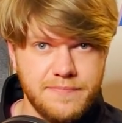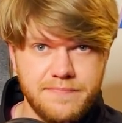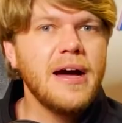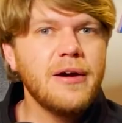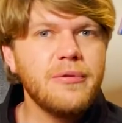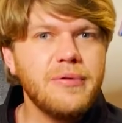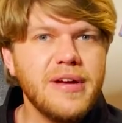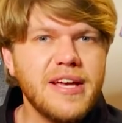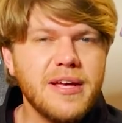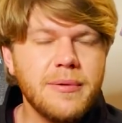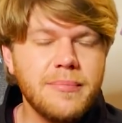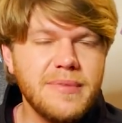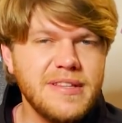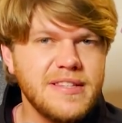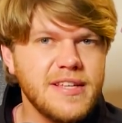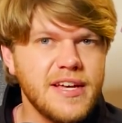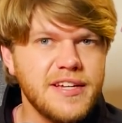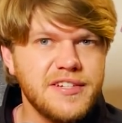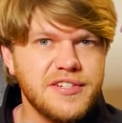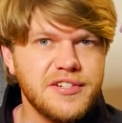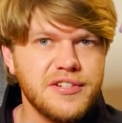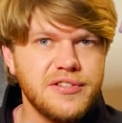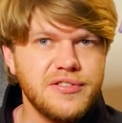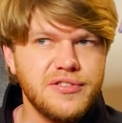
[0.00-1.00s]
My
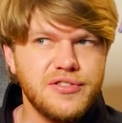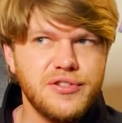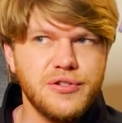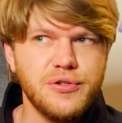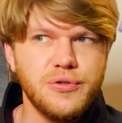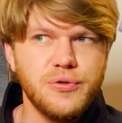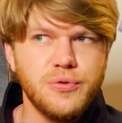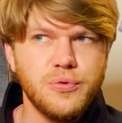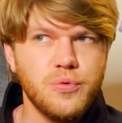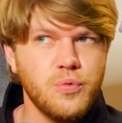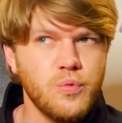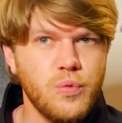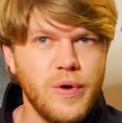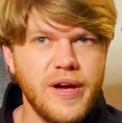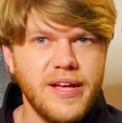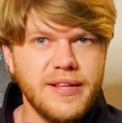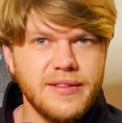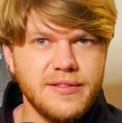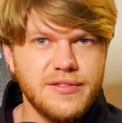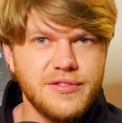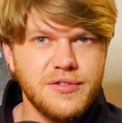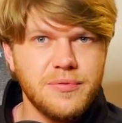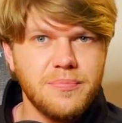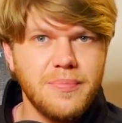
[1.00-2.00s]
recommendation to
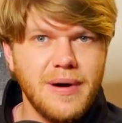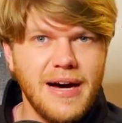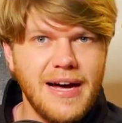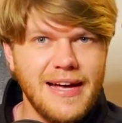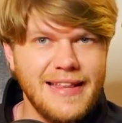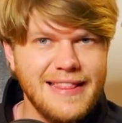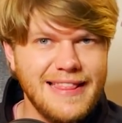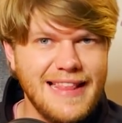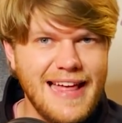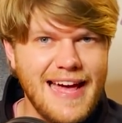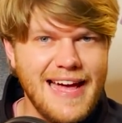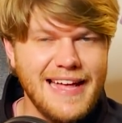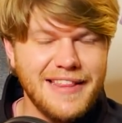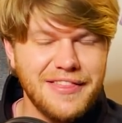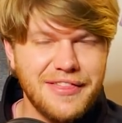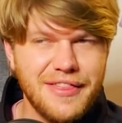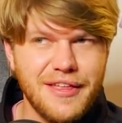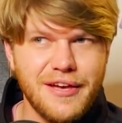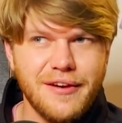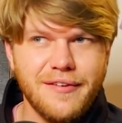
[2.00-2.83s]
when to buy land,